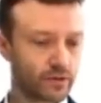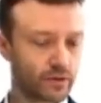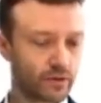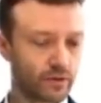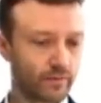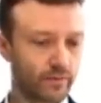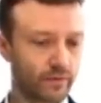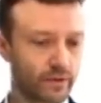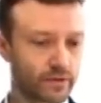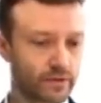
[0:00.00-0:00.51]

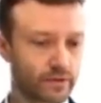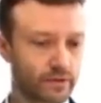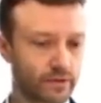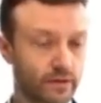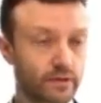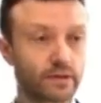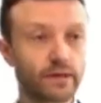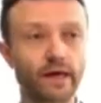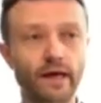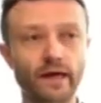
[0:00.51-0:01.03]
obvious
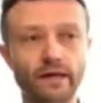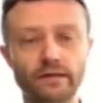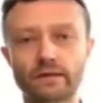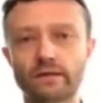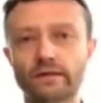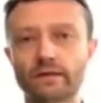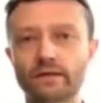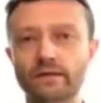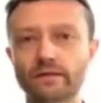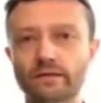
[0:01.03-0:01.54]

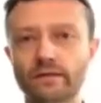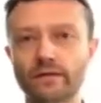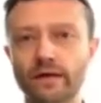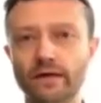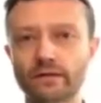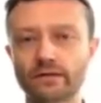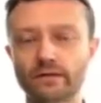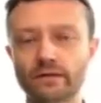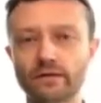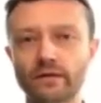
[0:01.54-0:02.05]
indicator is
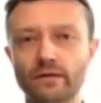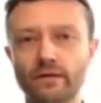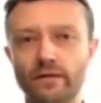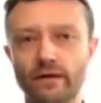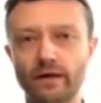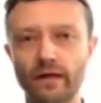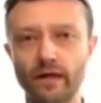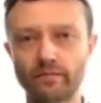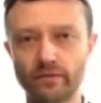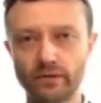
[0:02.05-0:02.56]
that the
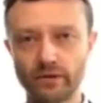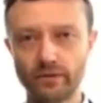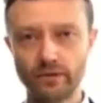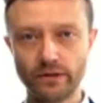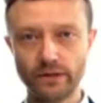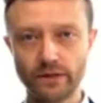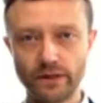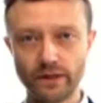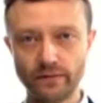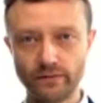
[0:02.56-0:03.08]
company
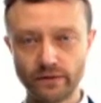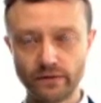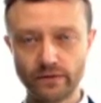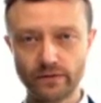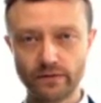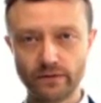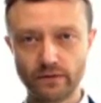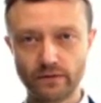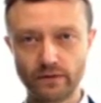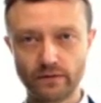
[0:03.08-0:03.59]
received
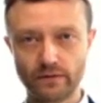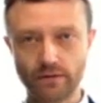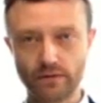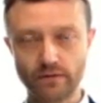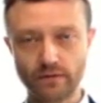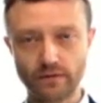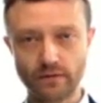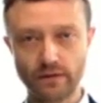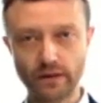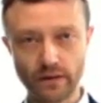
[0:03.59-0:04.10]

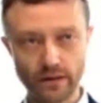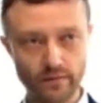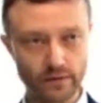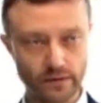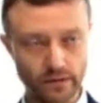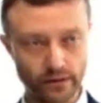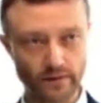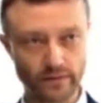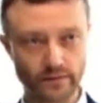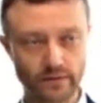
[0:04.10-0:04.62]
income,
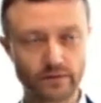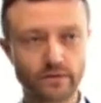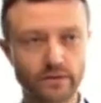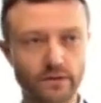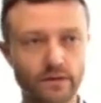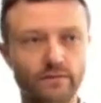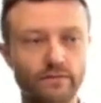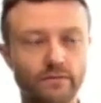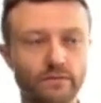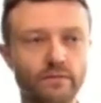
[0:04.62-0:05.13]
received
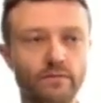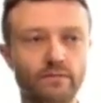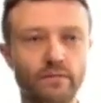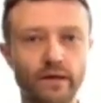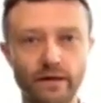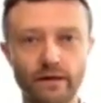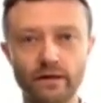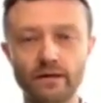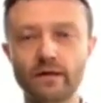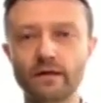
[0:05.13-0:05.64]

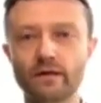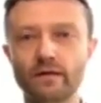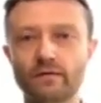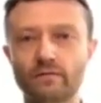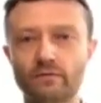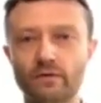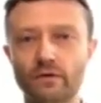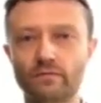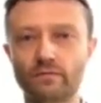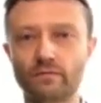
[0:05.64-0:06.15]
money
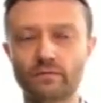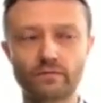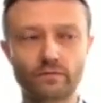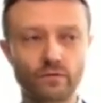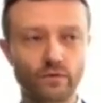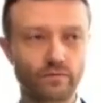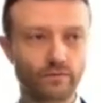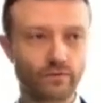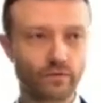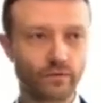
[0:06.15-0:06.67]
from
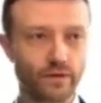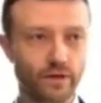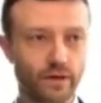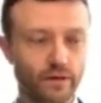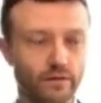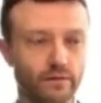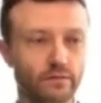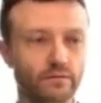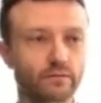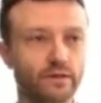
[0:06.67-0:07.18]

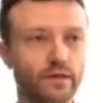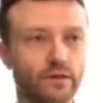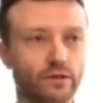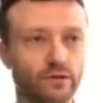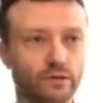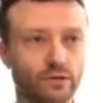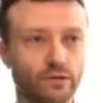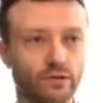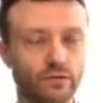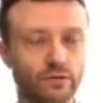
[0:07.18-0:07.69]
the Russian
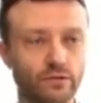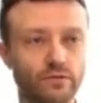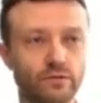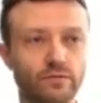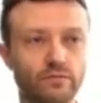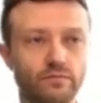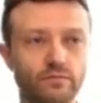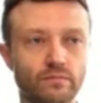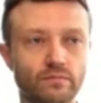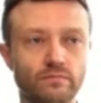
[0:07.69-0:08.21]
sourced,
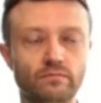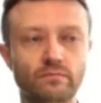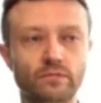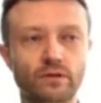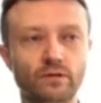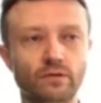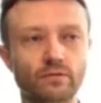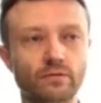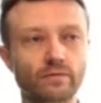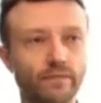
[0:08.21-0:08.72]

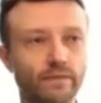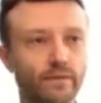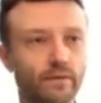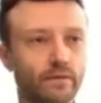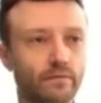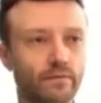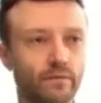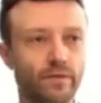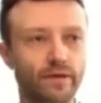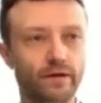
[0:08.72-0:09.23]

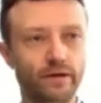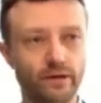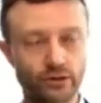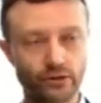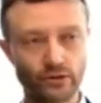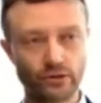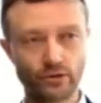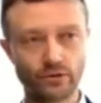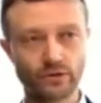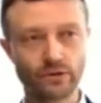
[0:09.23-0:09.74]
from the Russian
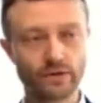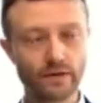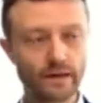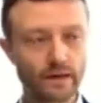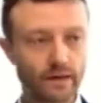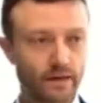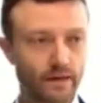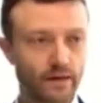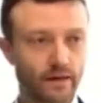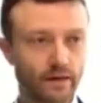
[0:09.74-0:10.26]
source.
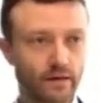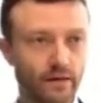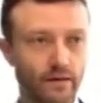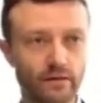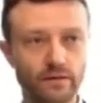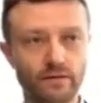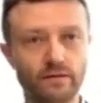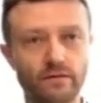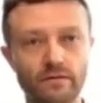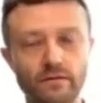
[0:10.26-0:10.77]

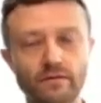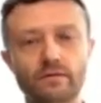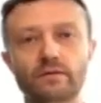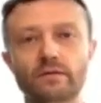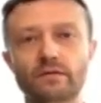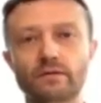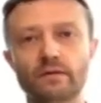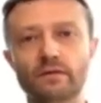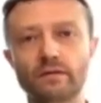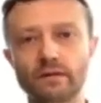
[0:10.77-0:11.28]

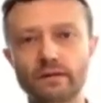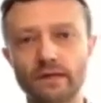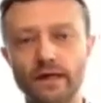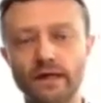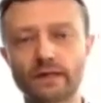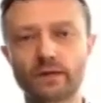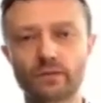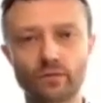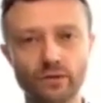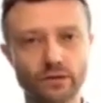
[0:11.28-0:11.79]
In this
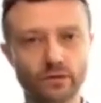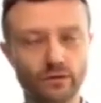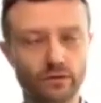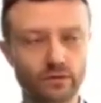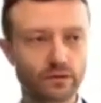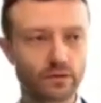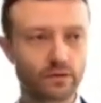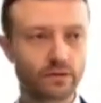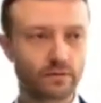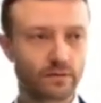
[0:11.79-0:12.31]
case, it was
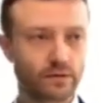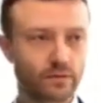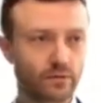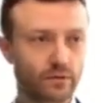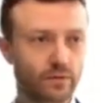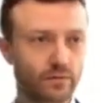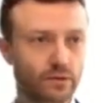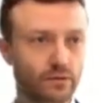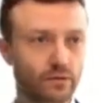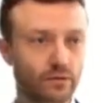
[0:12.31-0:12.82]

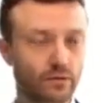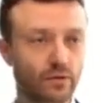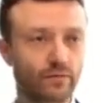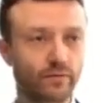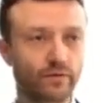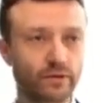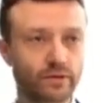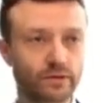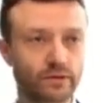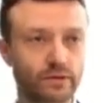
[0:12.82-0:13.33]
not
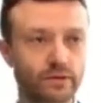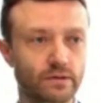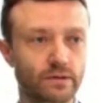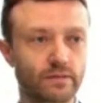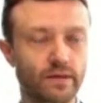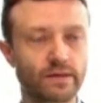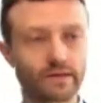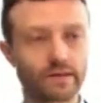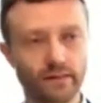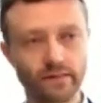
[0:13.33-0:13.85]
obvious,
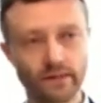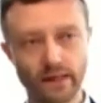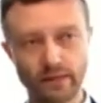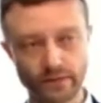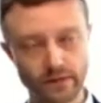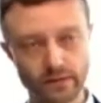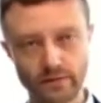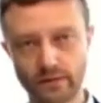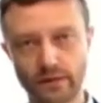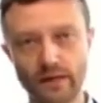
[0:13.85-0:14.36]
but sometimes
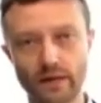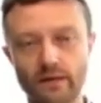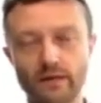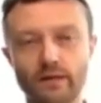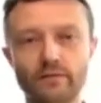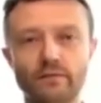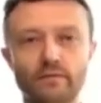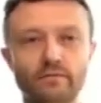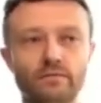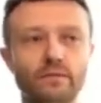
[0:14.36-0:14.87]
it can
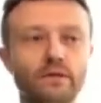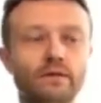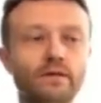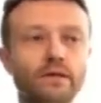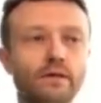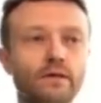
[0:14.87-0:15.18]
even be,